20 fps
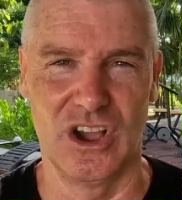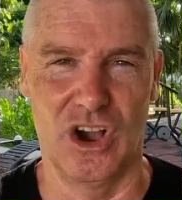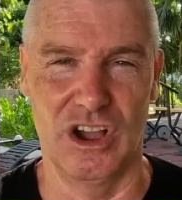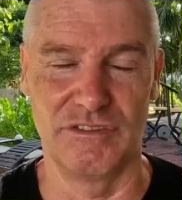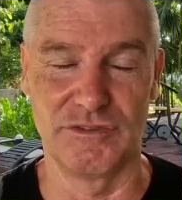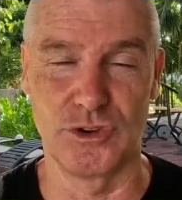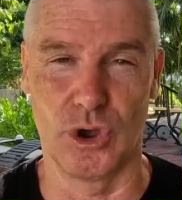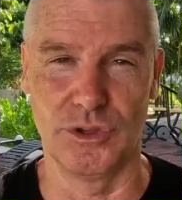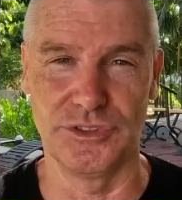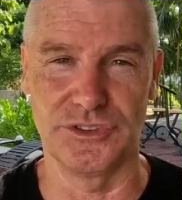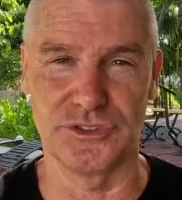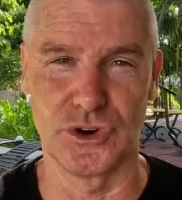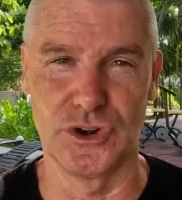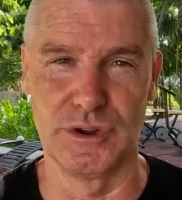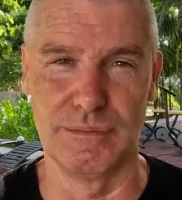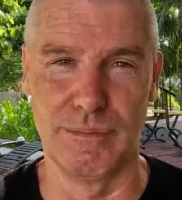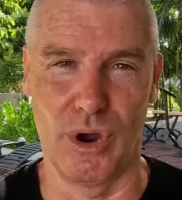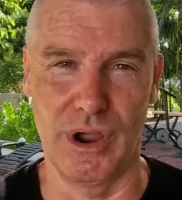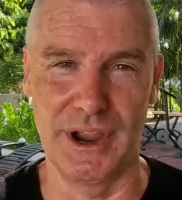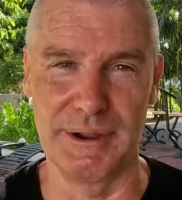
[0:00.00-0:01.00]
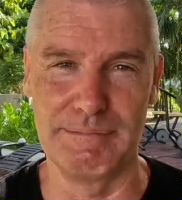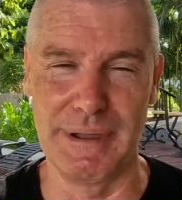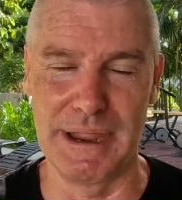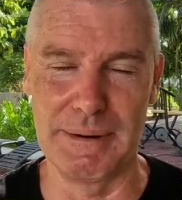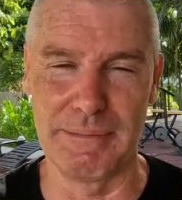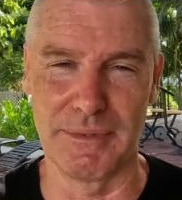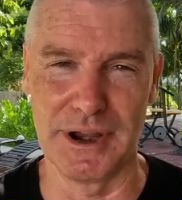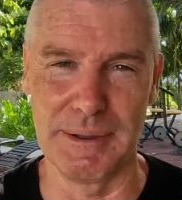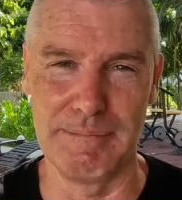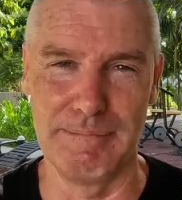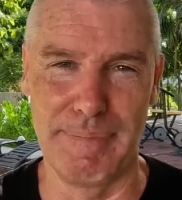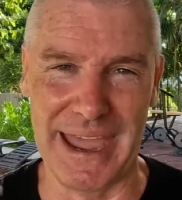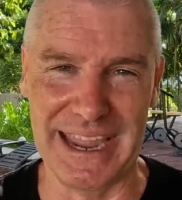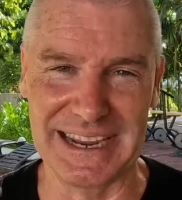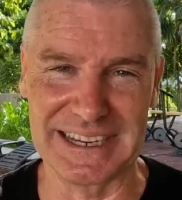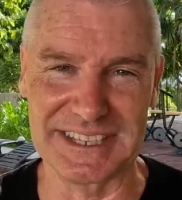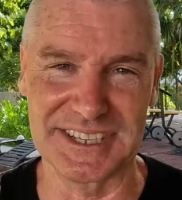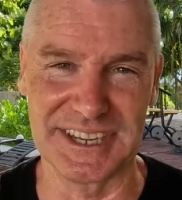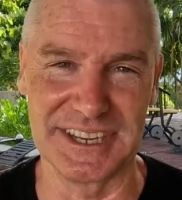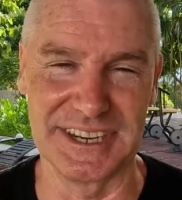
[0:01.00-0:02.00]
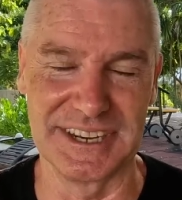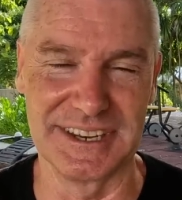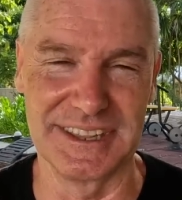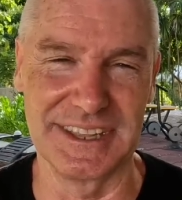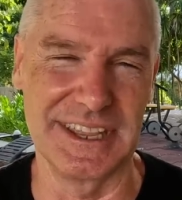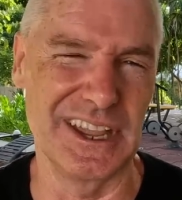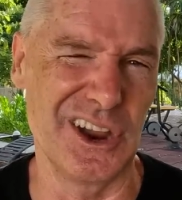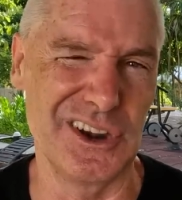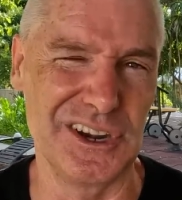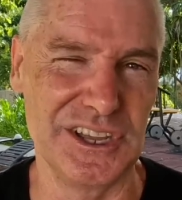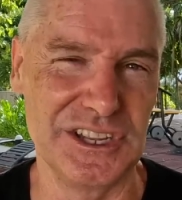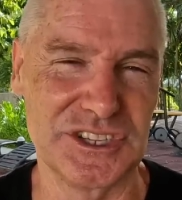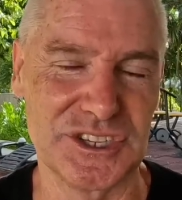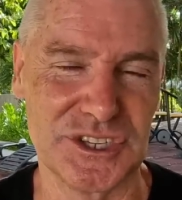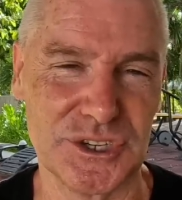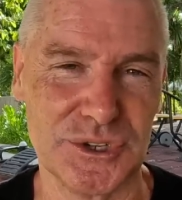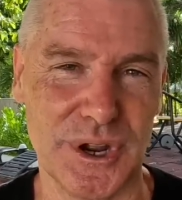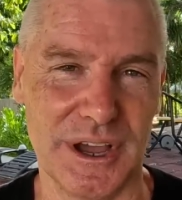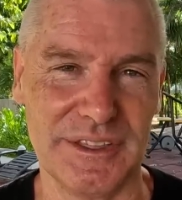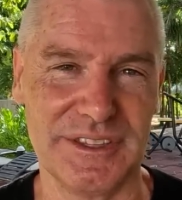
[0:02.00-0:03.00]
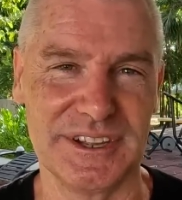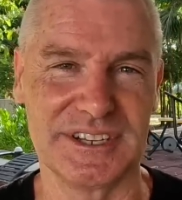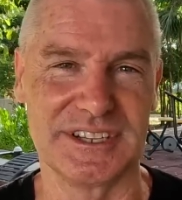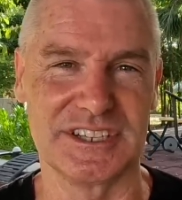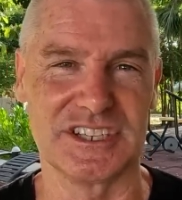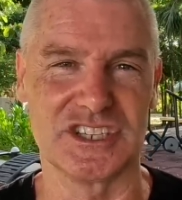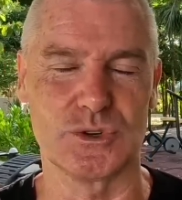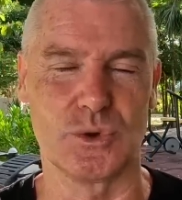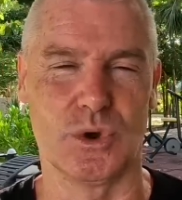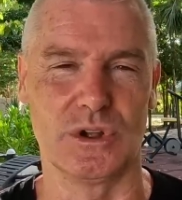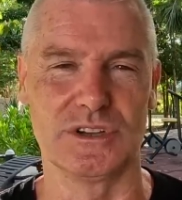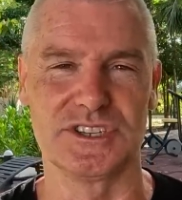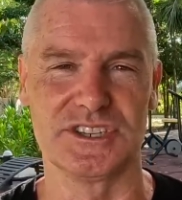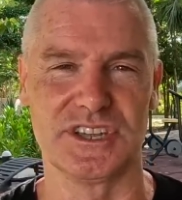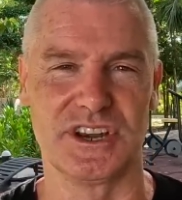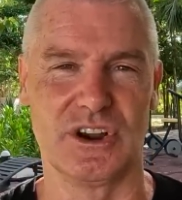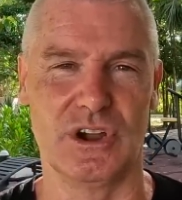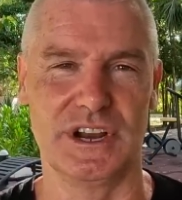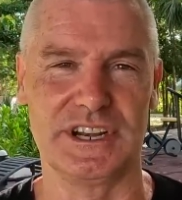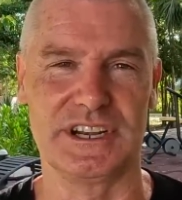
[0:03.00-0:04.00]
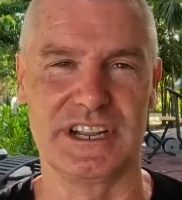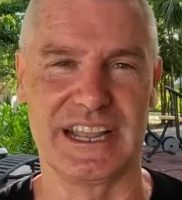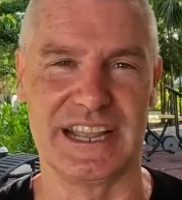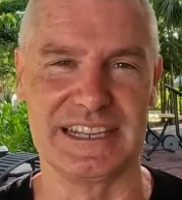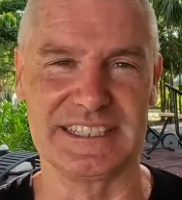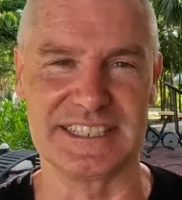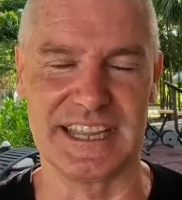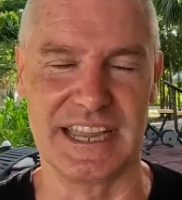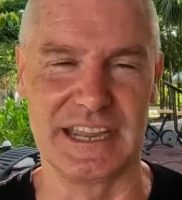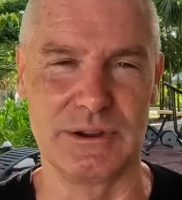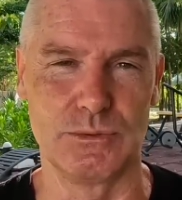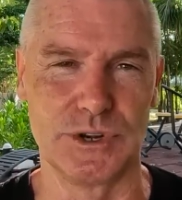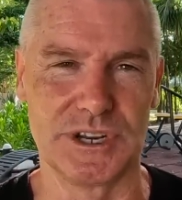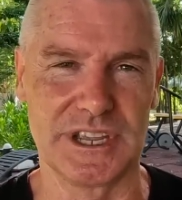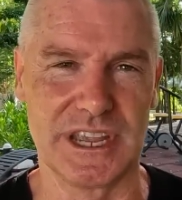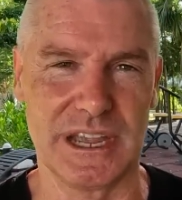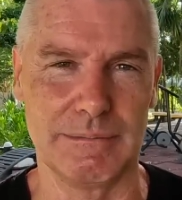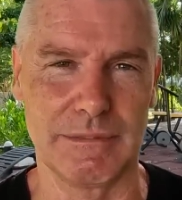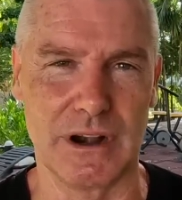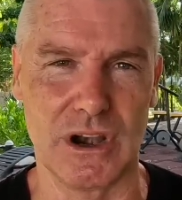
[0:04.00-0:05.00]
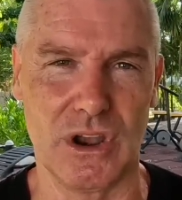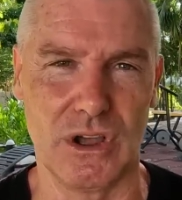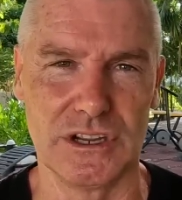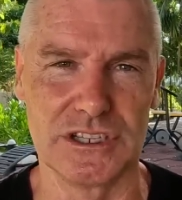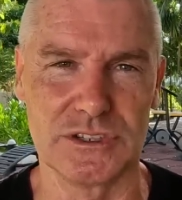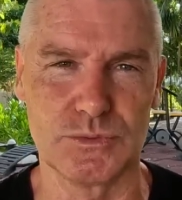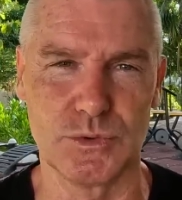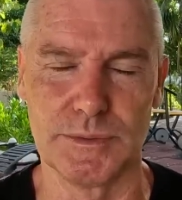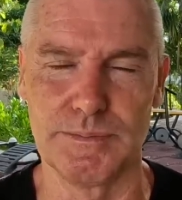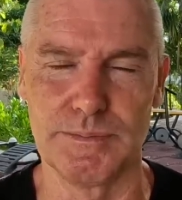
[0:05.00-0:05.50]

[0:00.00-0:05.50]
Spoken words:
I've gone through my memory banks, and the only 2 other squads that I'd say would come close